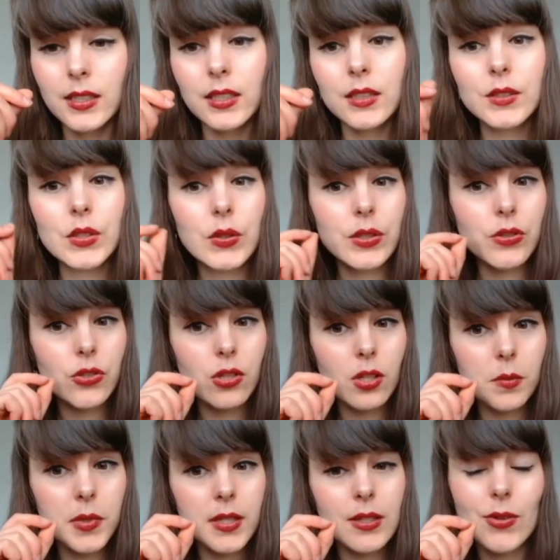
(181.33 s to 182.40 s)
So in
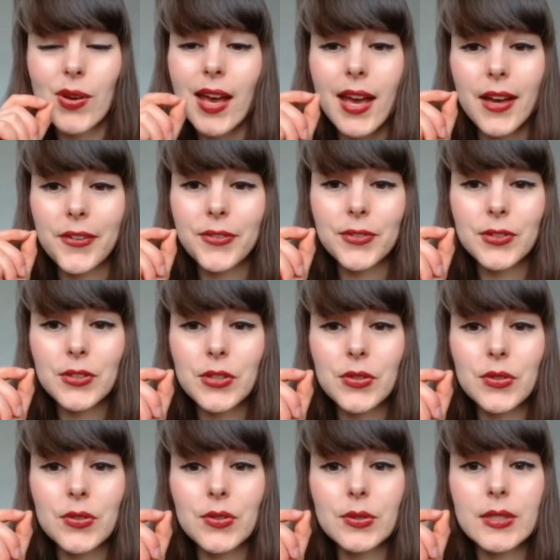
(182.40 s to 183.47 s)
German you have
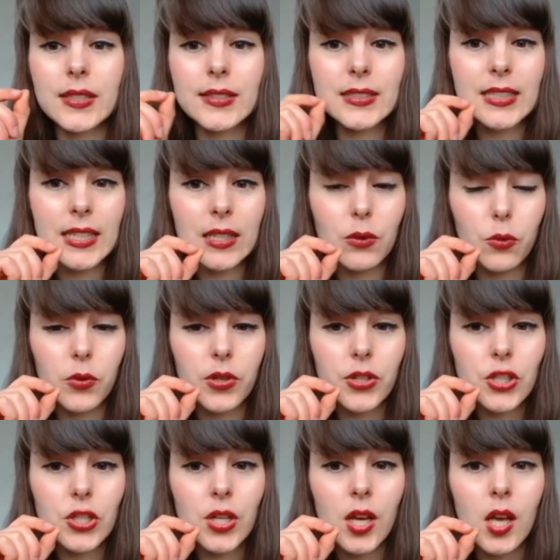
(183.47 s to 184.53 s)
to
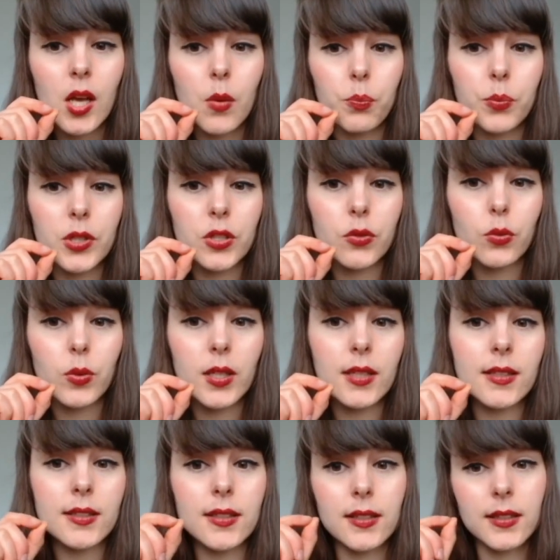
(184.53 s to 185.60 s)
distinguish between
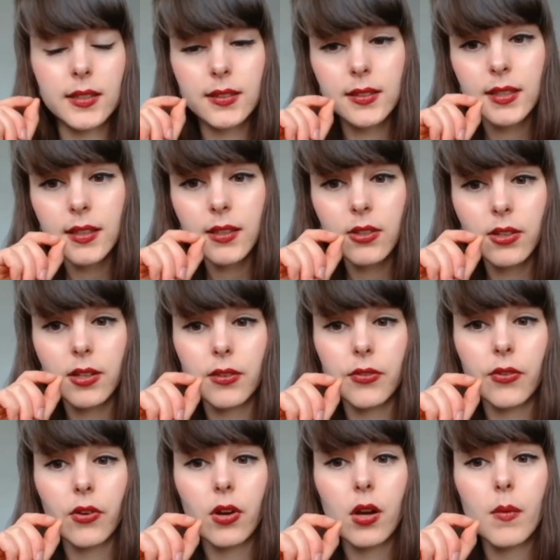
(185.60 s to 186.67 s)
the singular
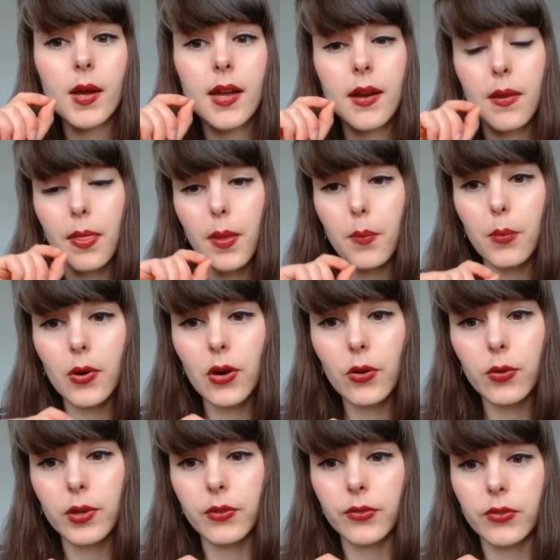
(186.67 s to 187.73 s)
form and the
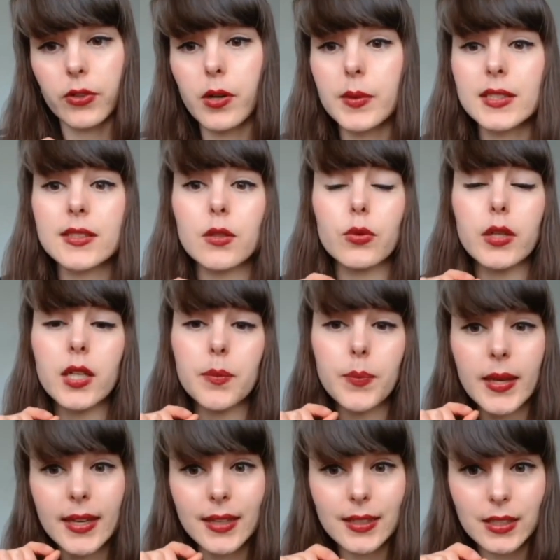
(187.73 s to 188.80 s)
plural form. It's a really
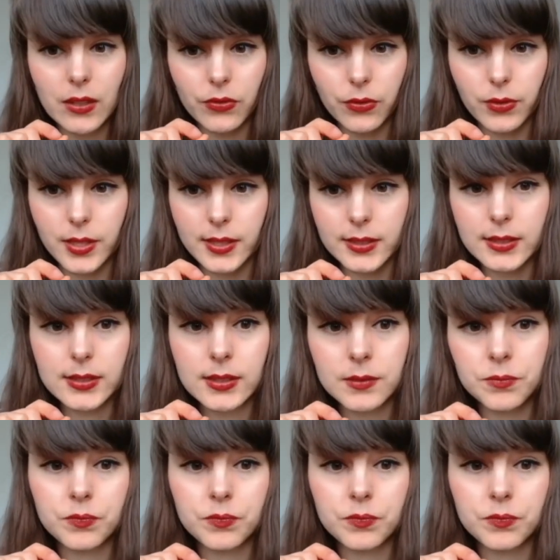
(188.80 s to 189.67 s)
big difference.